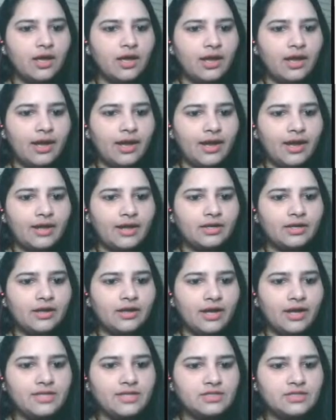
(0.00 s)
And
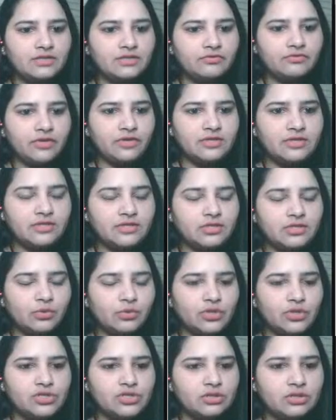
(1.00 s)
guys, rephrase this
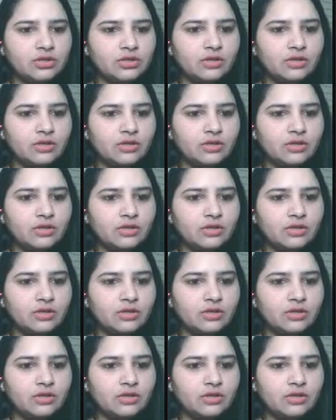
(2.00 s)
question.